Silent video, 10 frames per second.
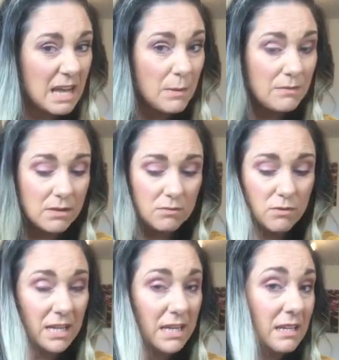However,
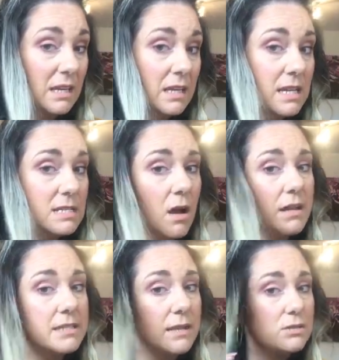really, it's kind
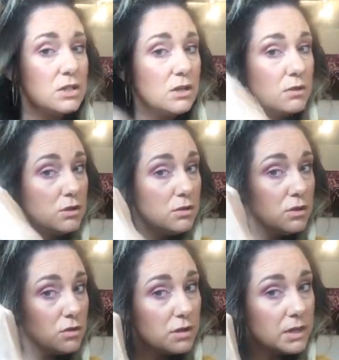of down to you.
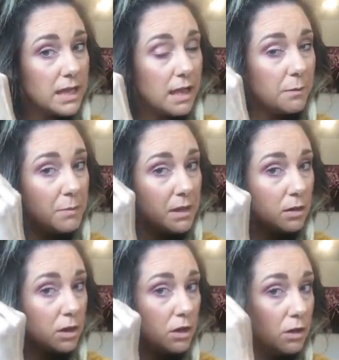You're going to get a bigger
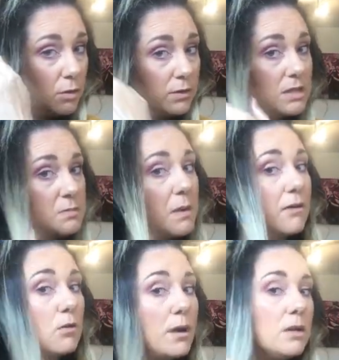curl with this
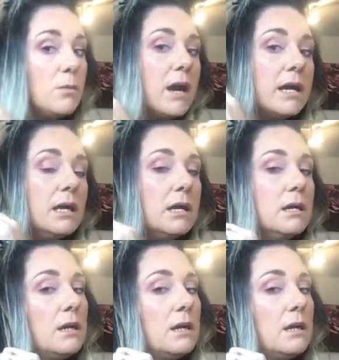barrel anyway.